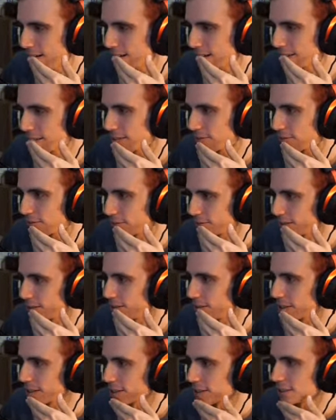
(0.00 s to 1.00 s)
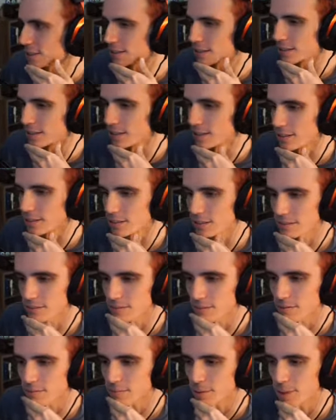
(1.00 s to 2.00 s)
I definitely don't like seeing
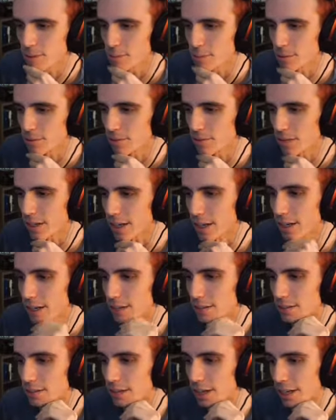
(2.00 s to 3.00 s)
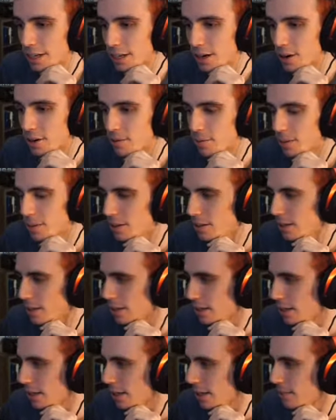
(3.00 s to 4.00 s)
people that I care about
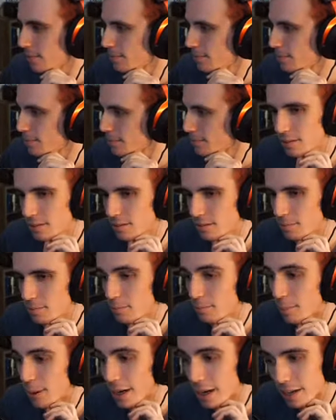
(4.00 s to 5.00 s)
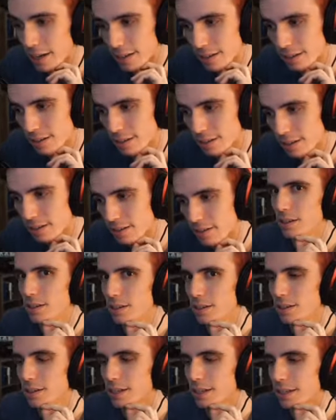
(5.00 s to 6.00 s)
like that. But
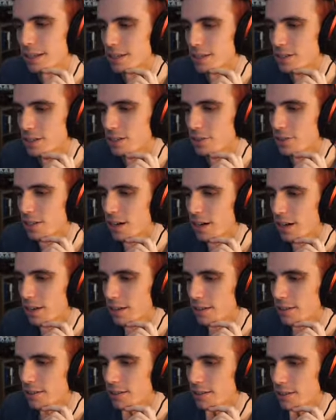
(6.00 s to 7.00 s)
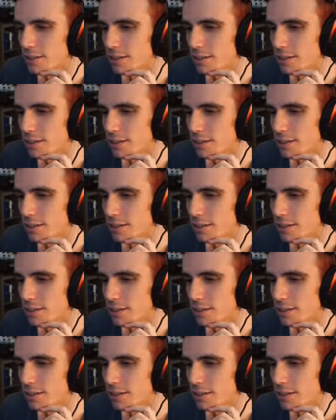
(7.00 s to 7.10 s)
you can't show that.